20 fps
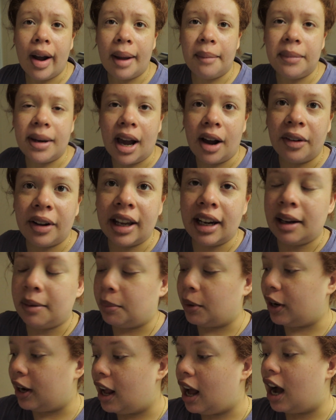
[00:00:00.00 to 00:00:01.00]
I'm now
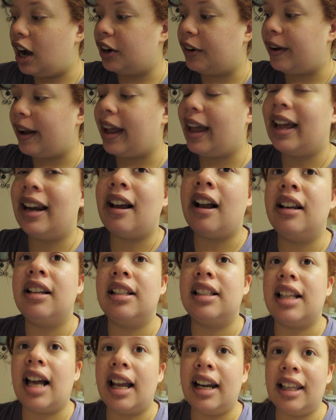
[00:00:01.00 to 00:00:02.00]
getting pretty hungry and I
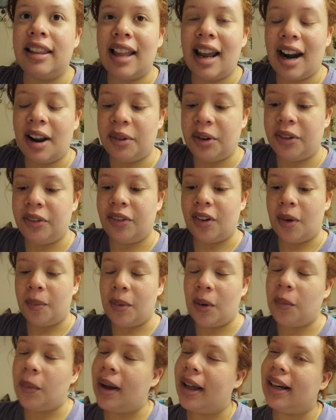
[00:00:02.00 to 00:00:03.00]
decided that I would
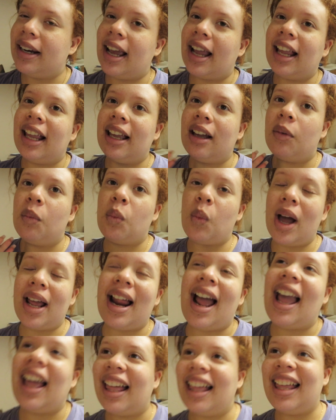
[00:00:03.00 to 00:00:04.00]
film a
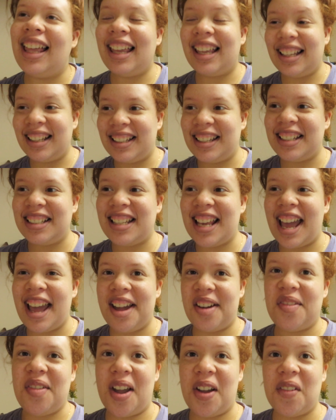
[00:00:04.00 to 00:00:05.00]
what I eat in a
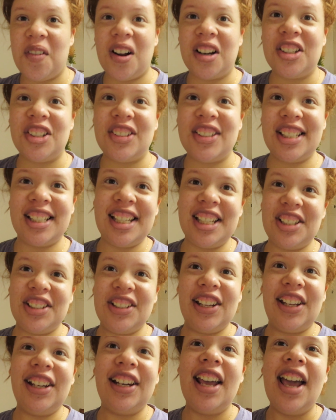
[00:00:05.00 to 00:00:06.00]
day Weight Watchers
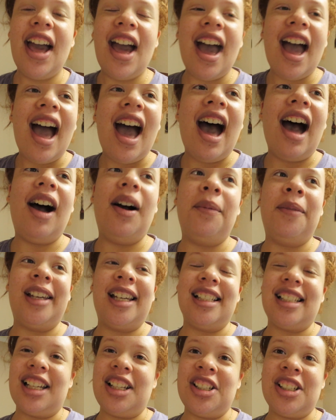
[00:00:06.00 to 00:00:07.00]
edition
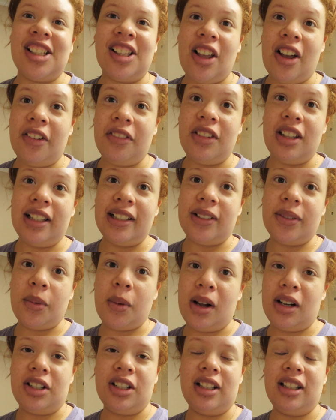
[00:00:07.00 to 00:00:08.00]
because I just love
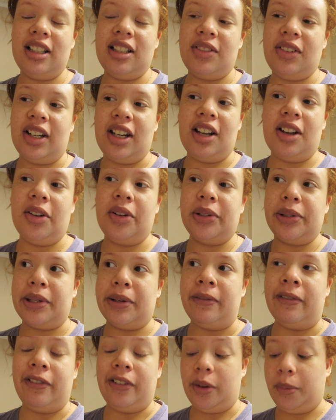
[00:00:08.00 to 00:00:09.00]
watching these videos
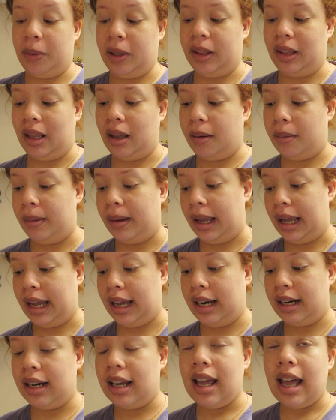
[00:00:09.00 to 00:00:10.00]
and filming them,
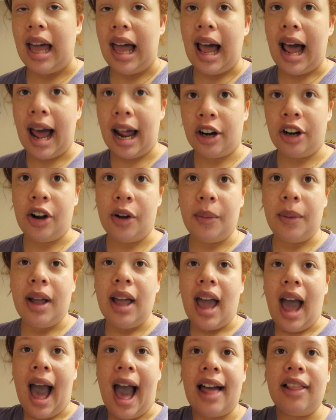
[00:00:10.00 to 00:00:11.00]
and I don't know,
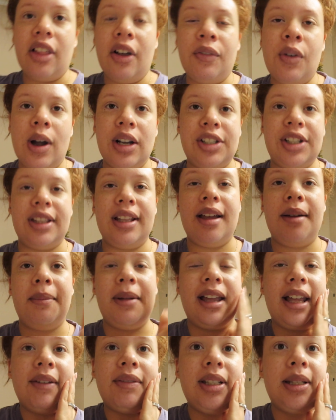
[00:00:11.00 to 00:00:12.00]
I love watching them.
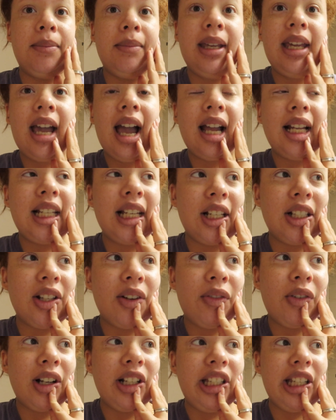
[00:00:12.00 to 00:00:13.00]
It gives me ideas
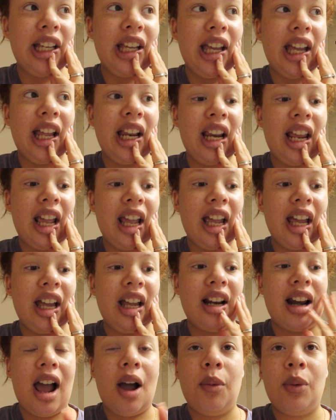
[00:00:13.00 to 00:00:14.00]
of what to eat,
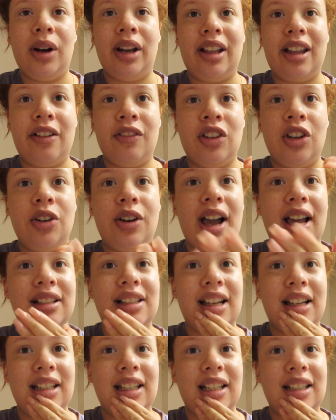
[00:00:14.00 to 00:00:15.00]
and I want to give you
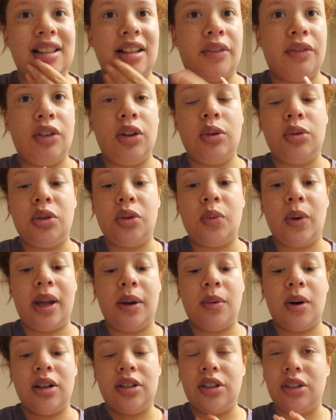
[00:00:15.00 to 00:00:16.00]
guys ideas if you do
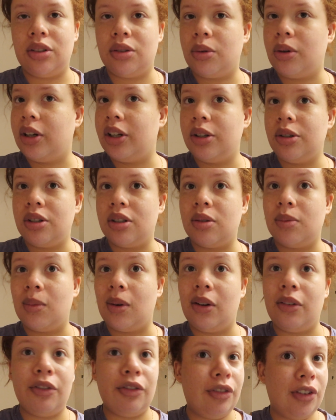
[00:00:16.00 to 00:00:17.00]
Weight Watchers or you just
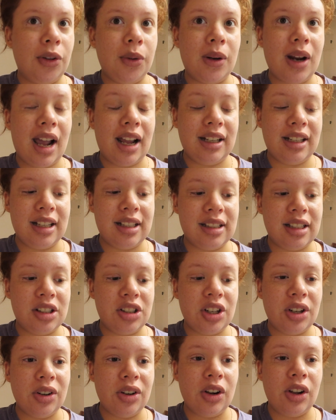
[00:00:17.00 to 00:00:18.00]
want food ideas in
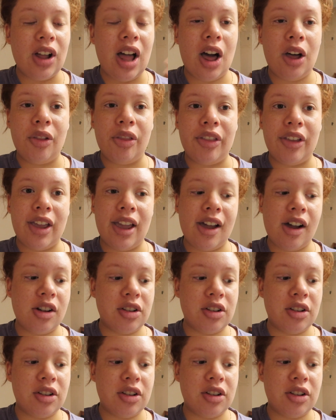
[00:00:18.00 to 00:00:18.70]
general, healthy